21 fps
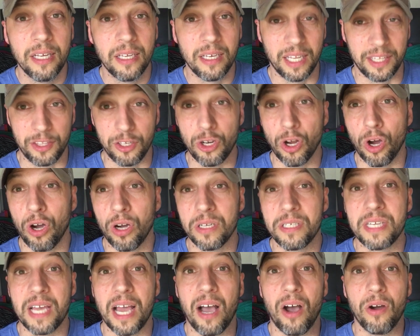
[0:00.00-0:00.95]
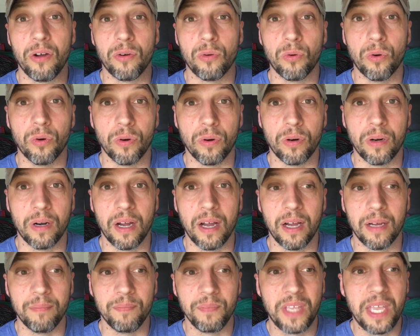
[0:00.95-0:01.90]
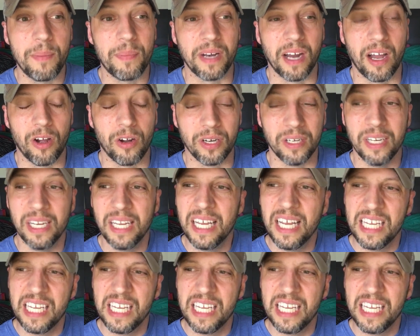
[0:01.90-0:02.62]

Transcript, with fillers: let the dogs out or um, keep an eye on it.